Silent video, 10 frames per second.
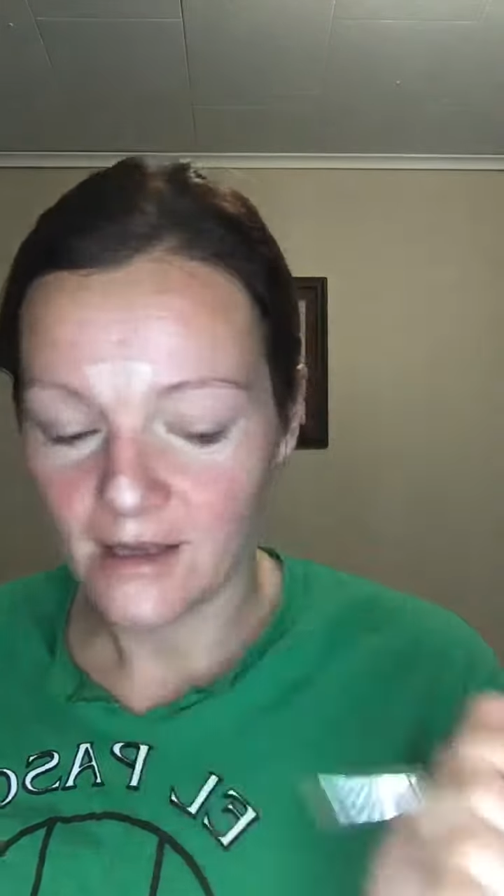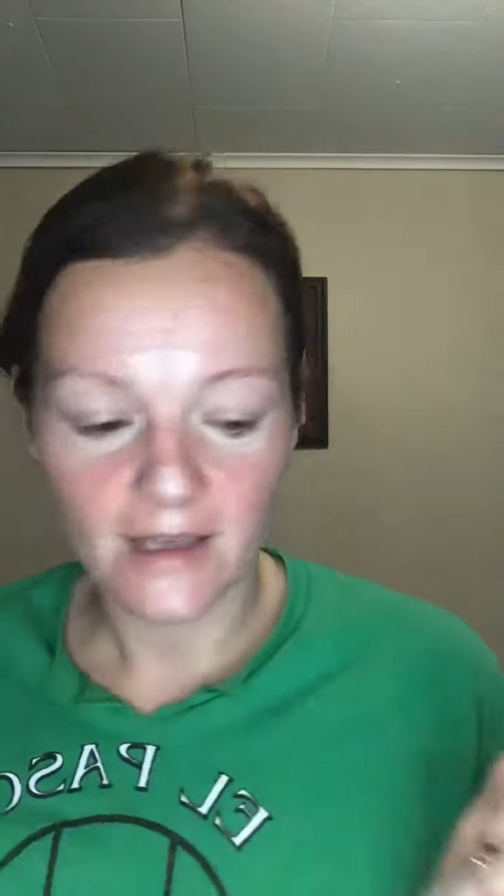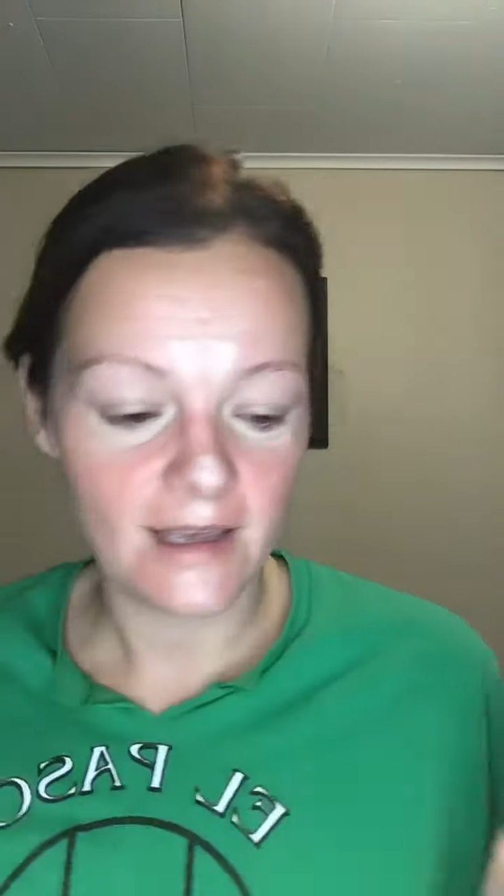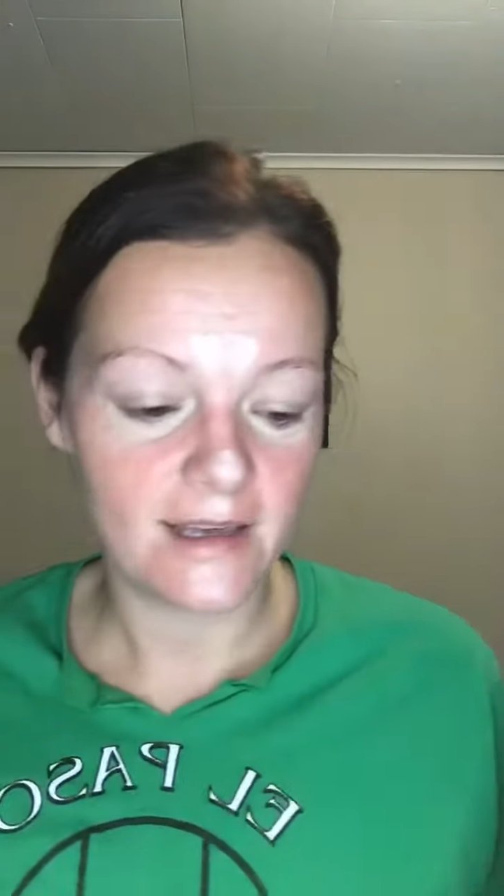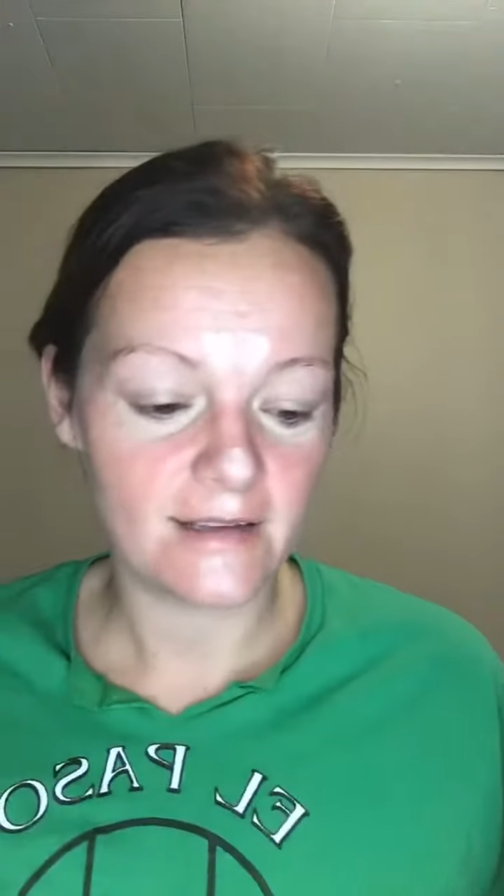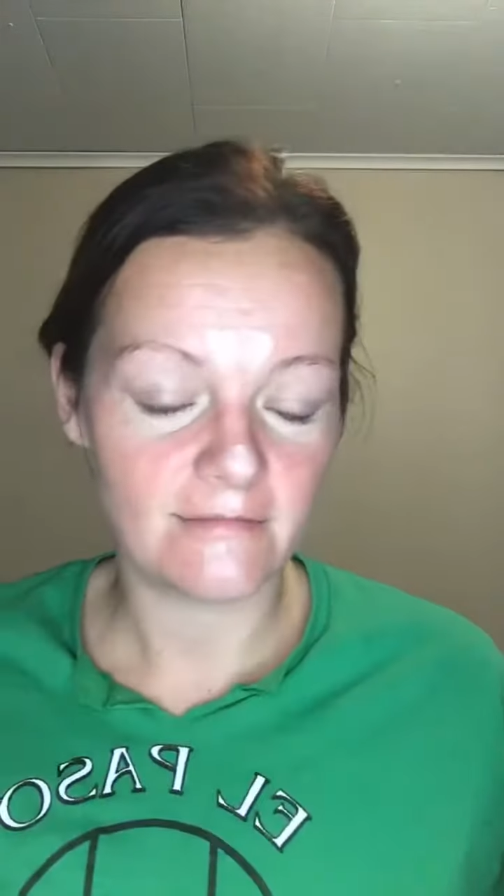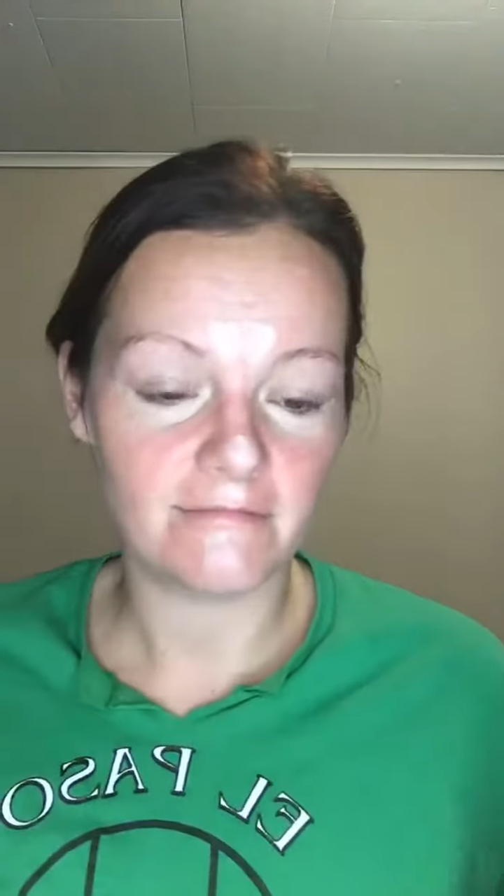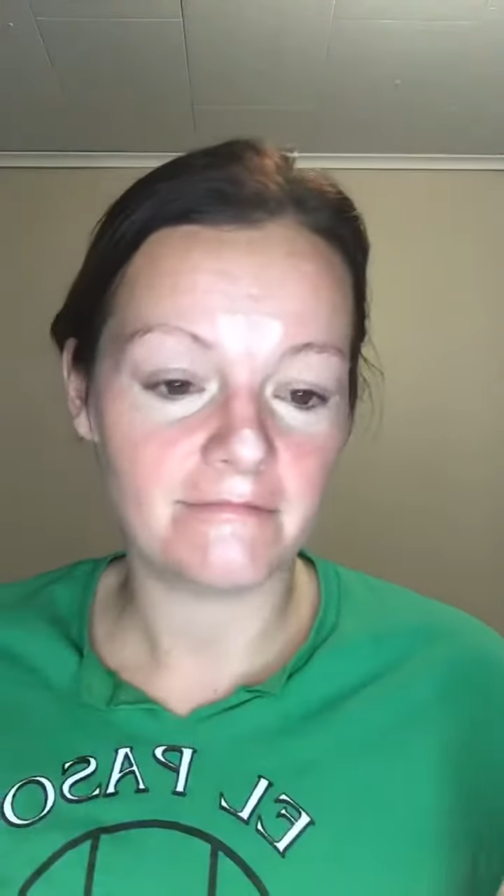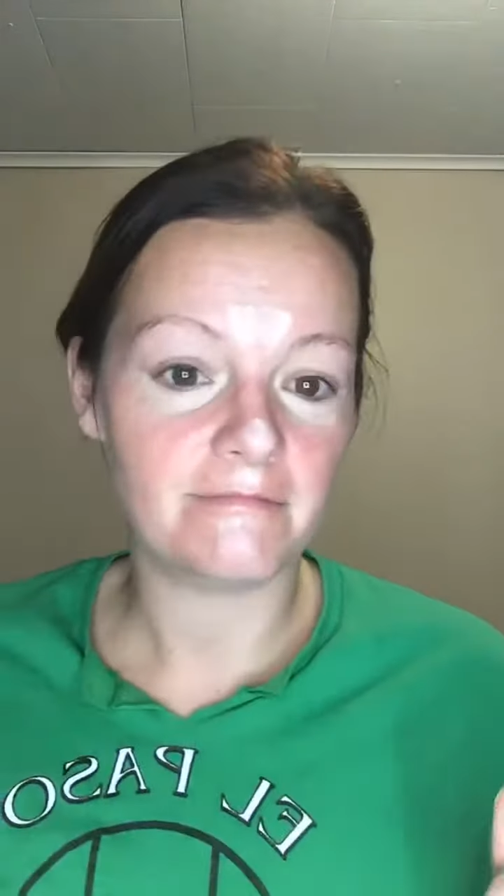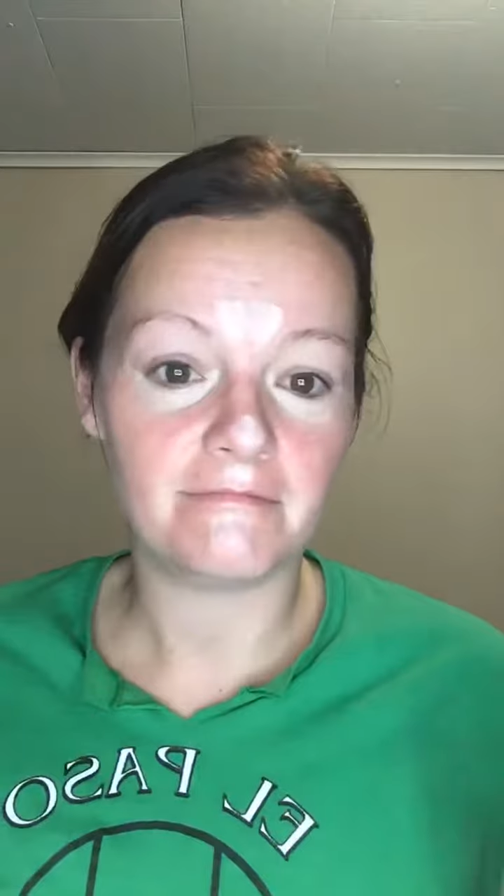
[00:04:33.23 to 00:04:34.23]

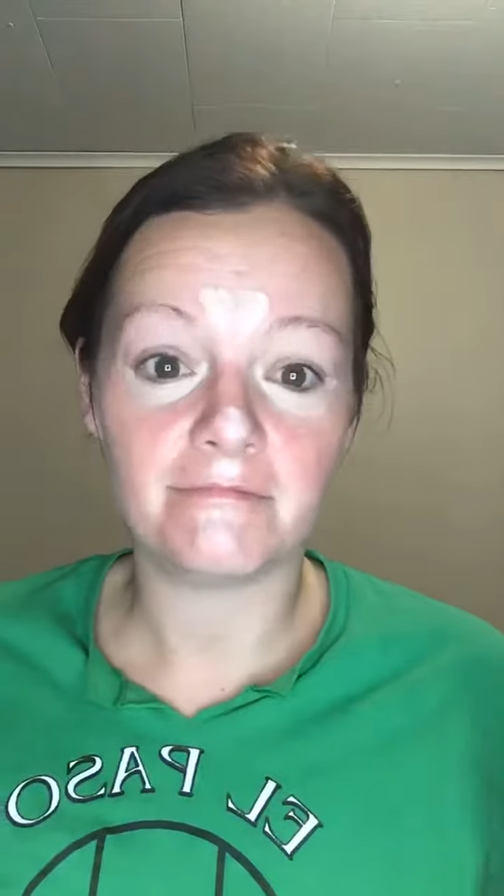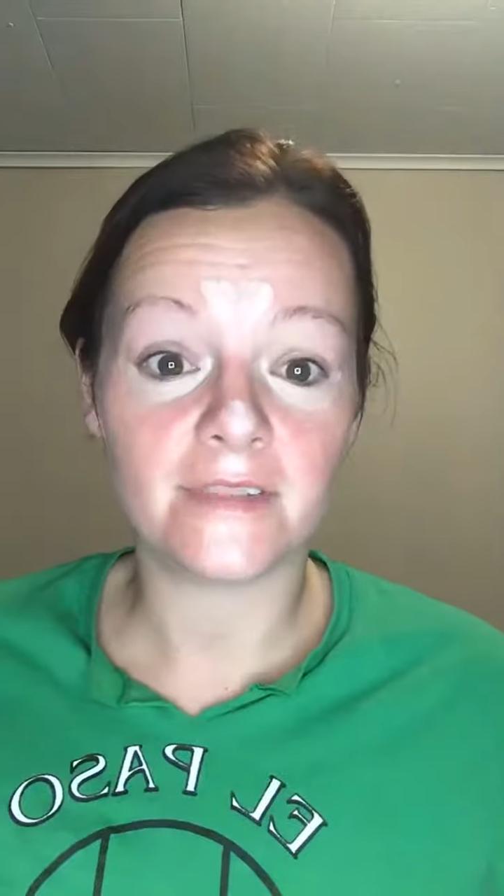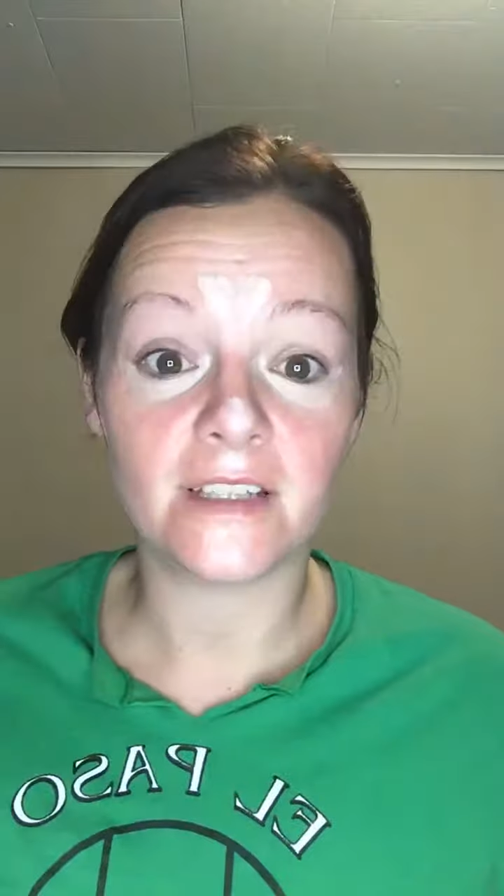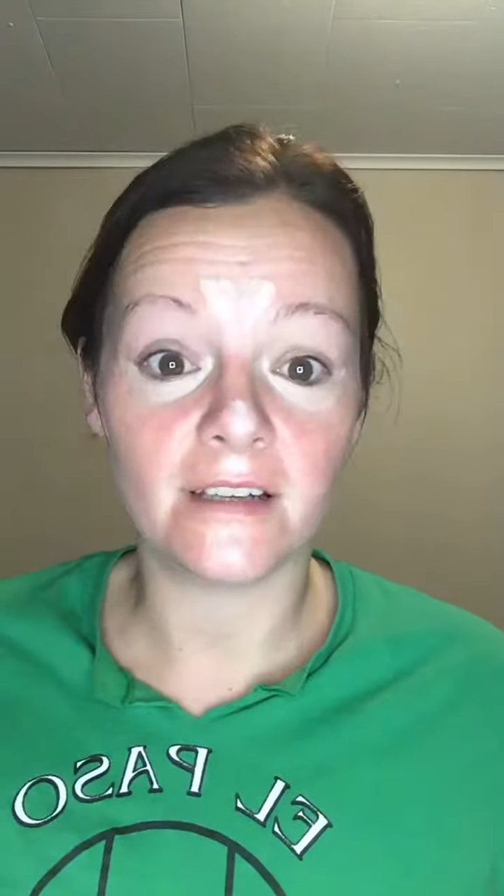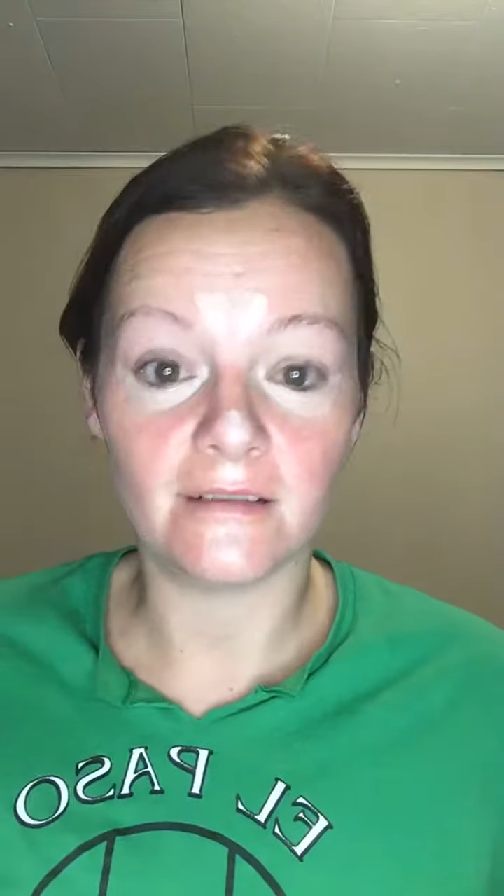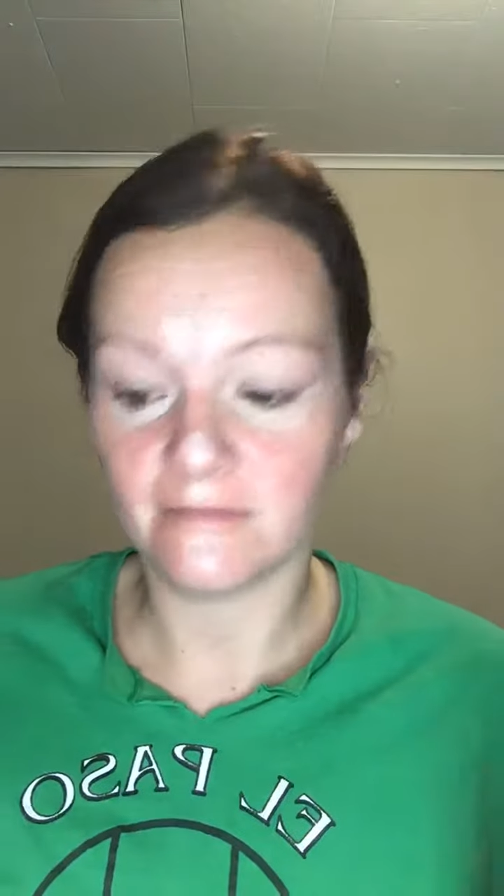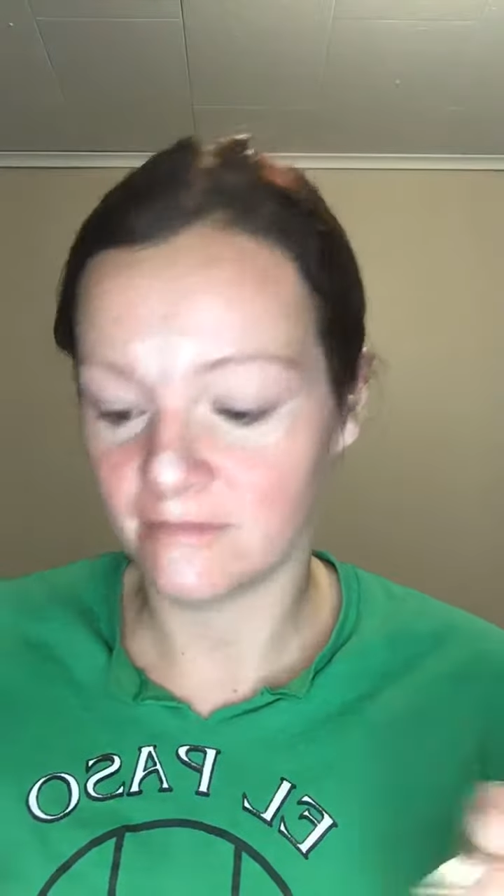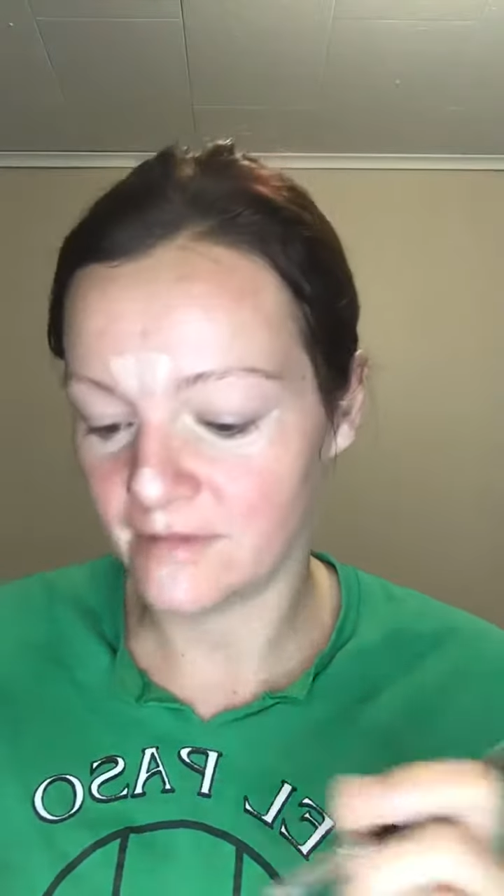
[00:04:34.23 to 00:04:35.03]
And still,